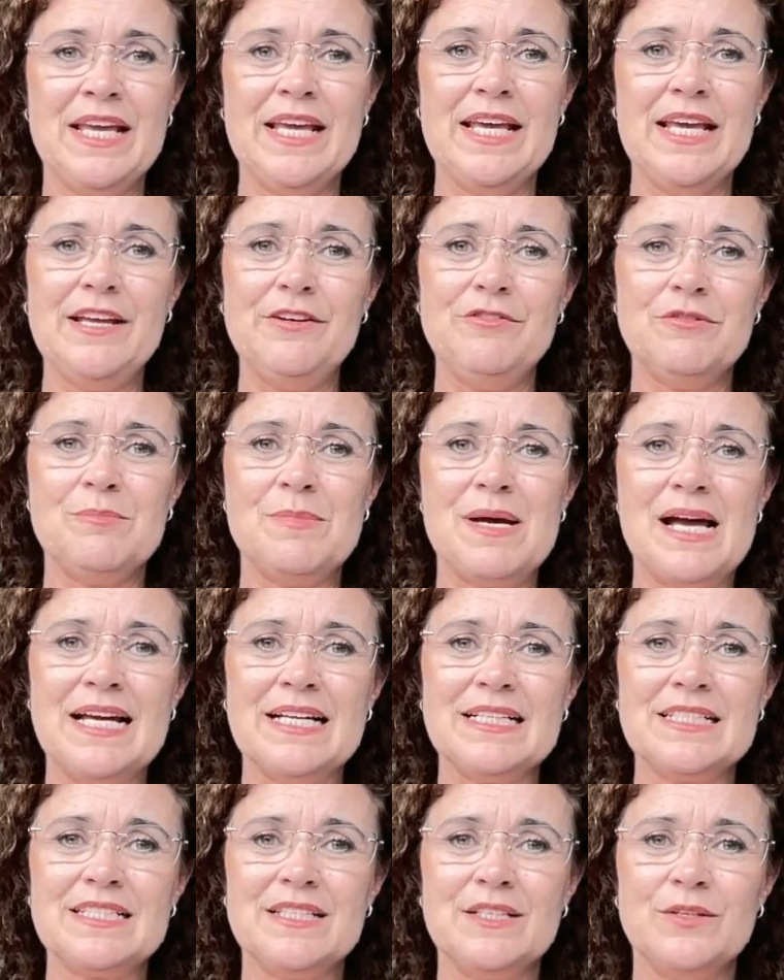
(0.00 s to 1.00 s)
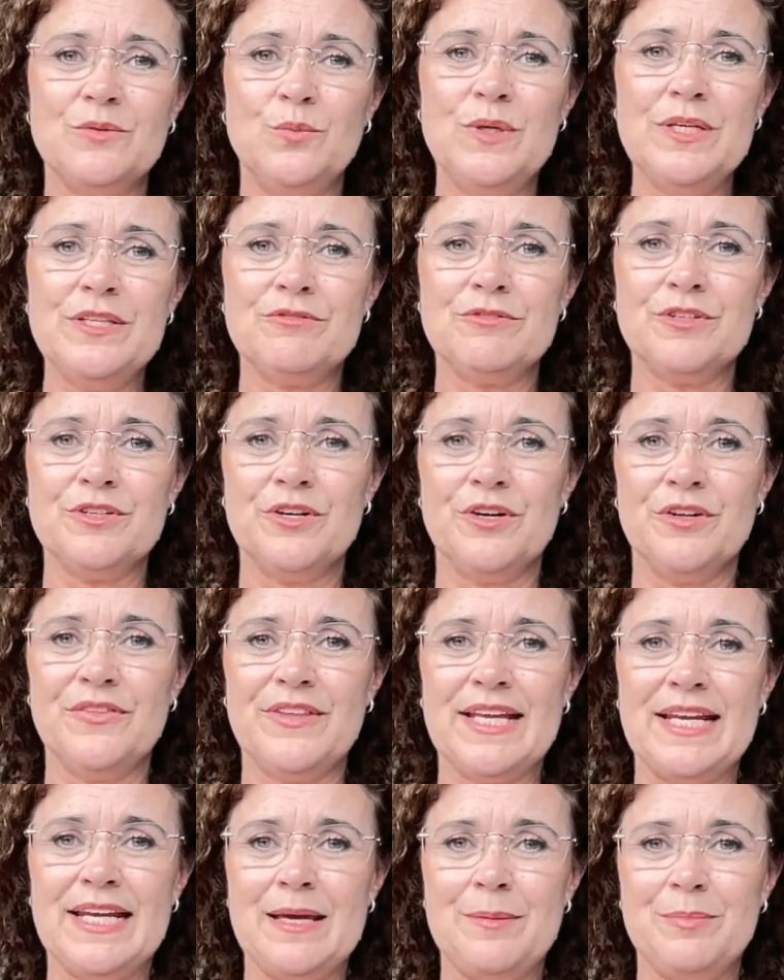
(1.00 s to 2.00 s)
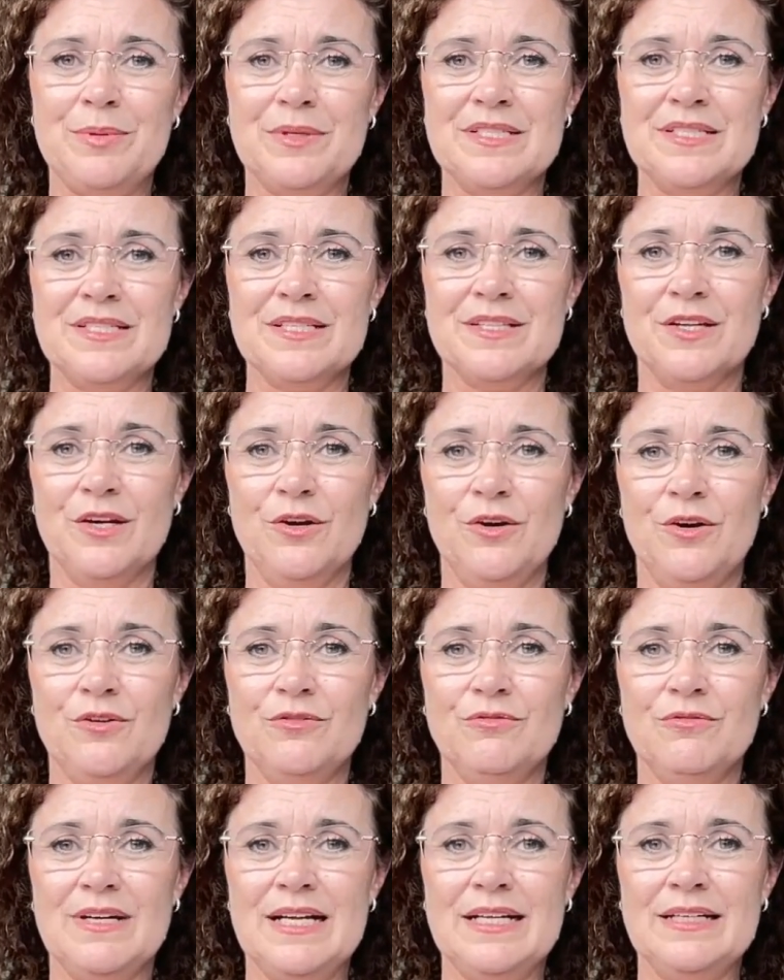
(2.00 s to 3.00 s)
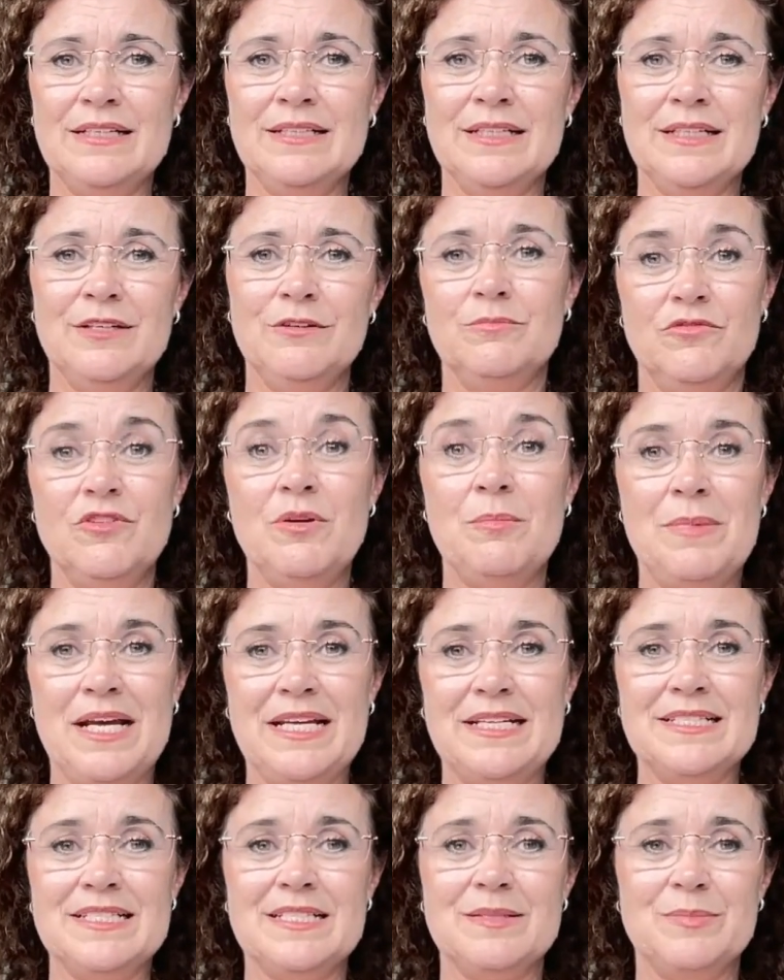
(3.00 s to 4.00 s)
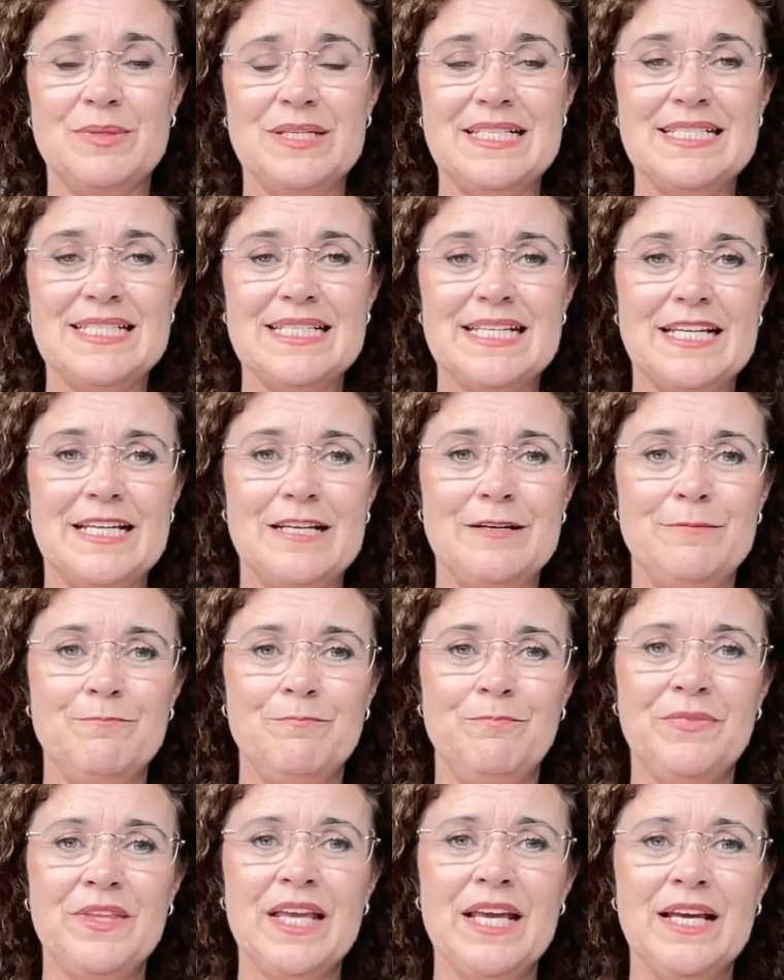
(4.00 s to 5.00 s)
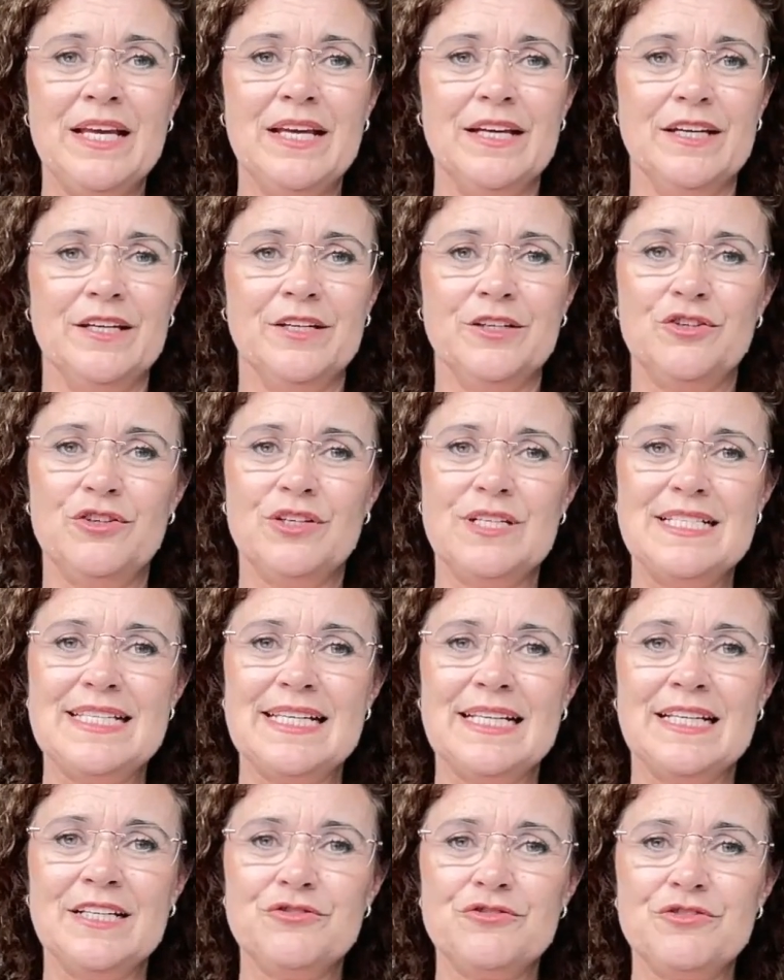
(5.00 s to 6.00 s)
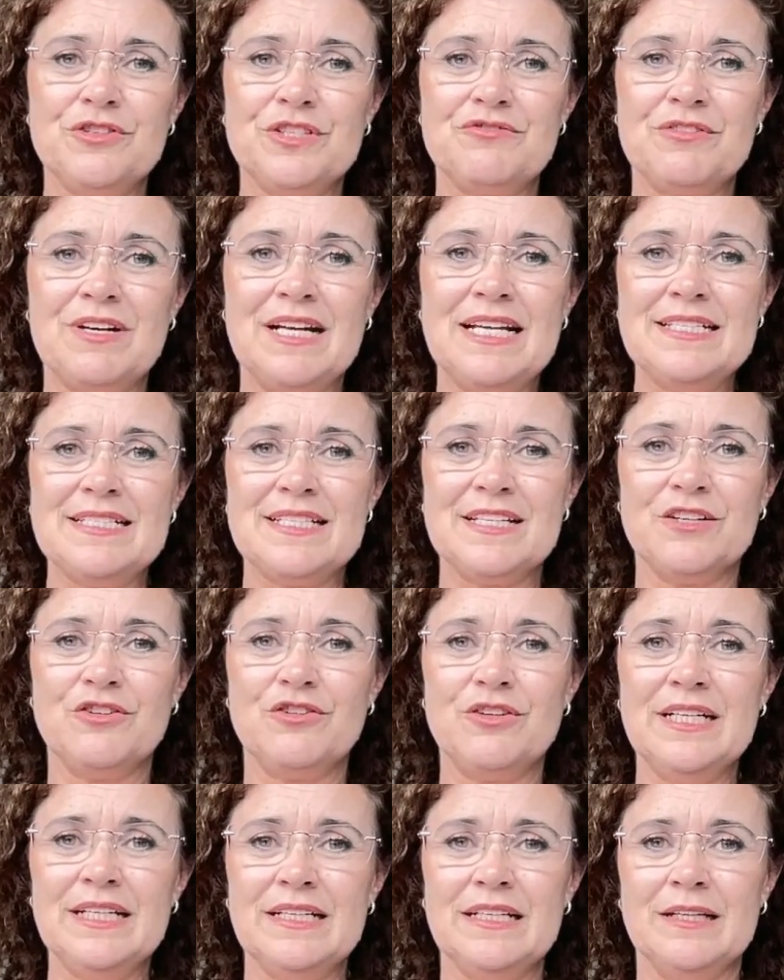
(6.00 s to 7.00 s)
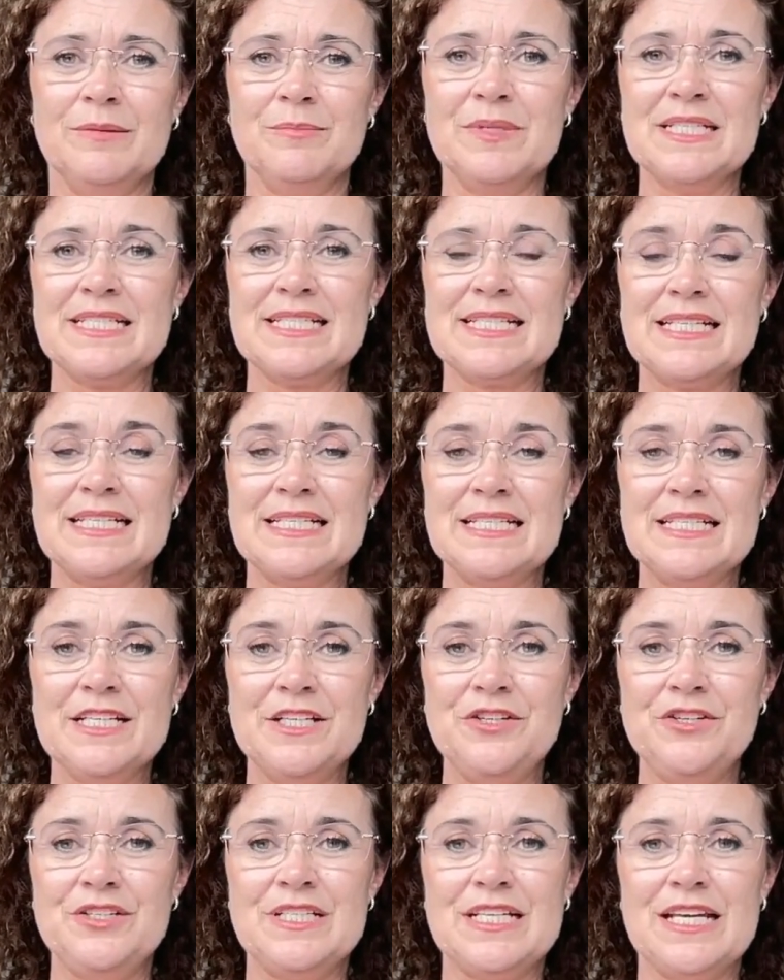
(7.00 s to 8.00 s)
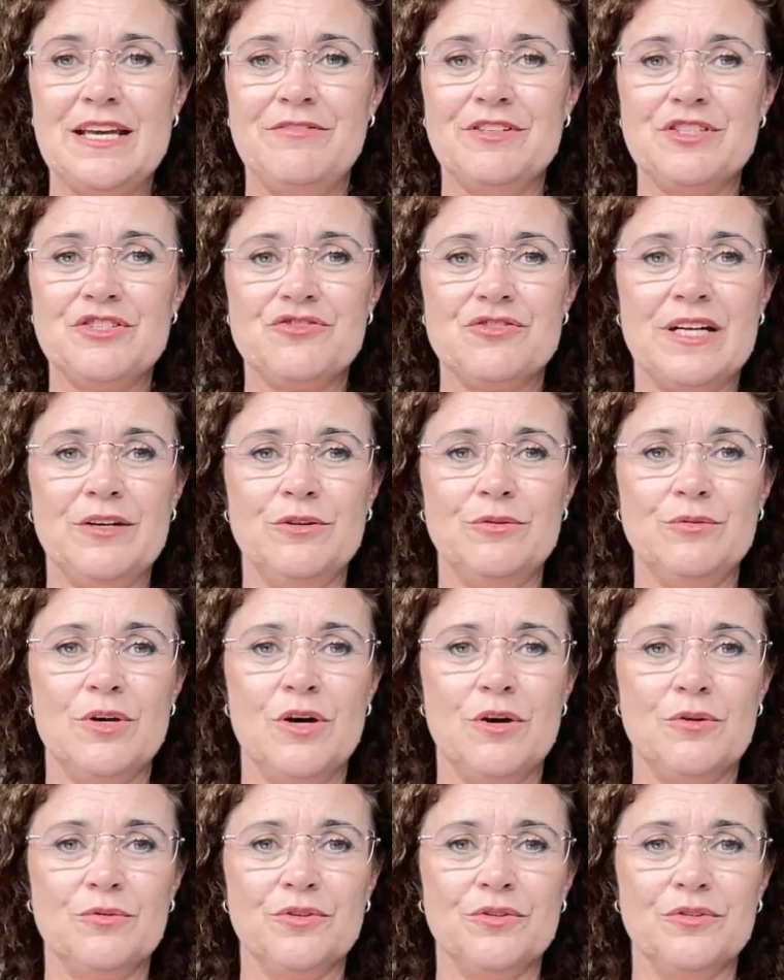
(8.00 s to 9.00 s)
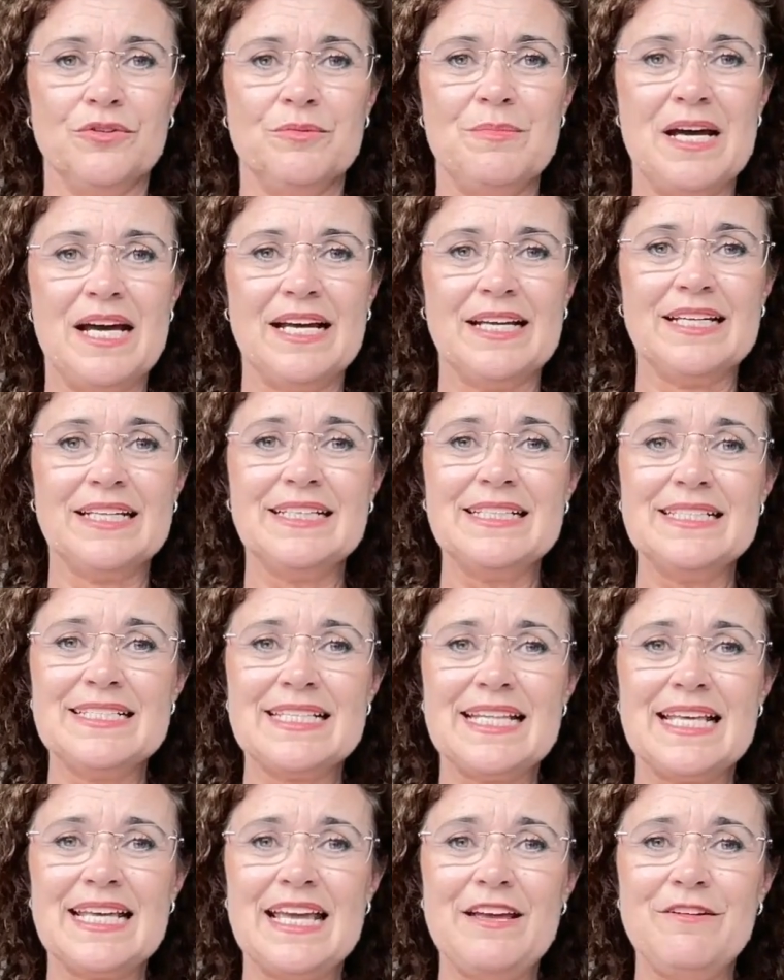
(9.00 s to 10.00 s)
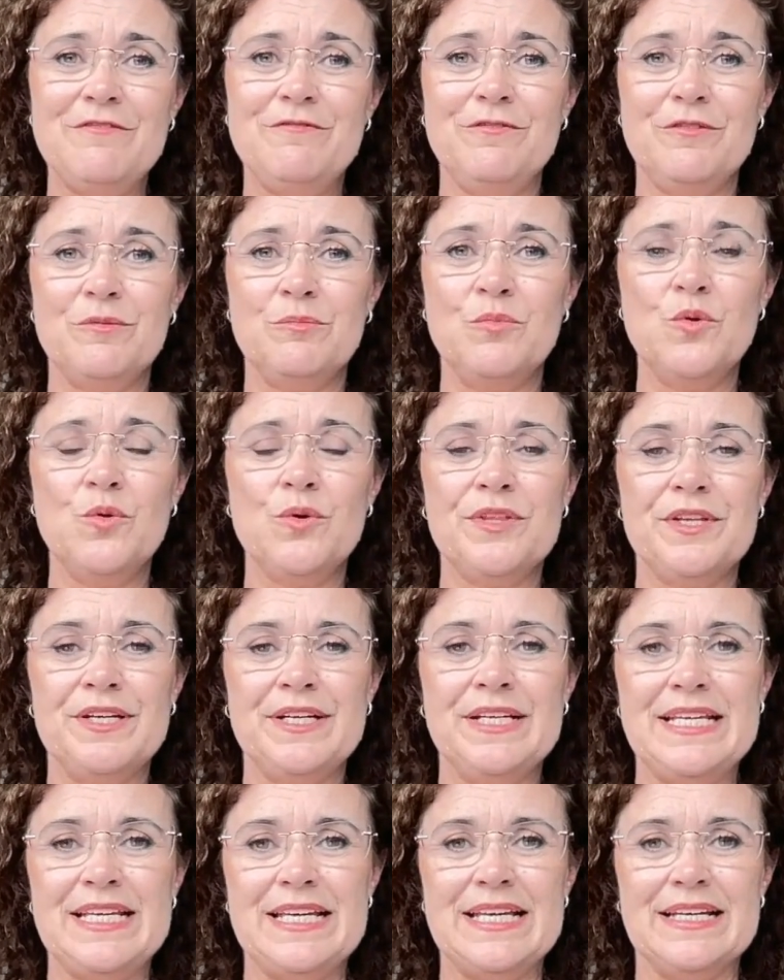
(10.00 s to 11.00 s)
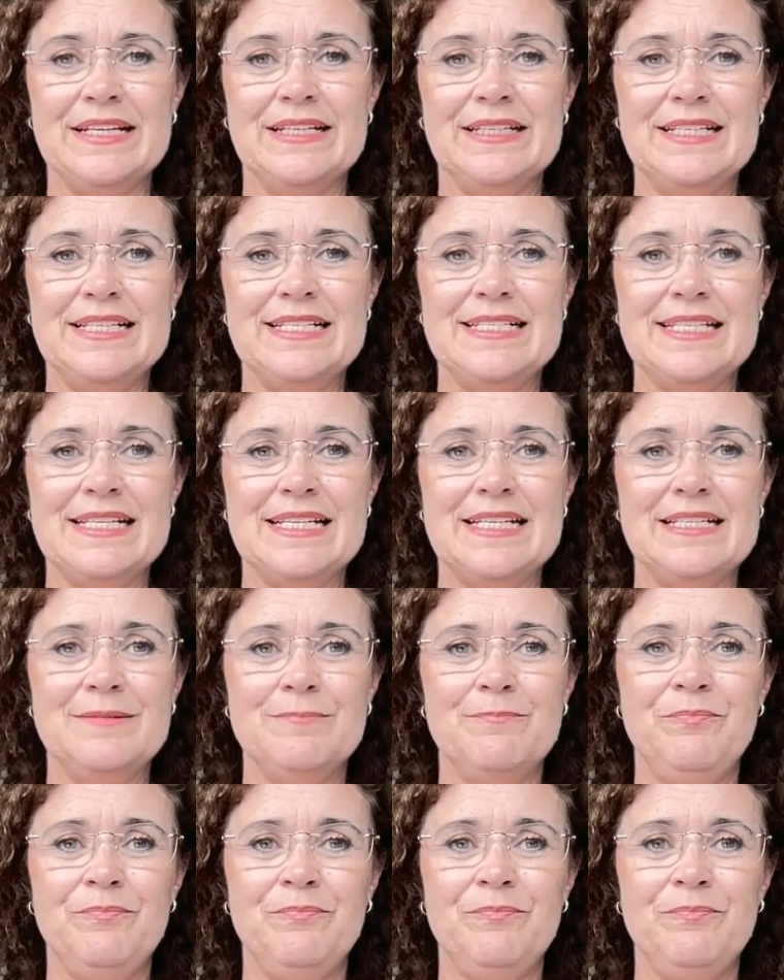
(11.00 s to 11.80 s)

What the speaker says: He remarked that whether or not that happens in the long run remains to be seen. Increasing interest rates and credit limits continue to have a stranglehold on the market, as they have for more than a year, he said.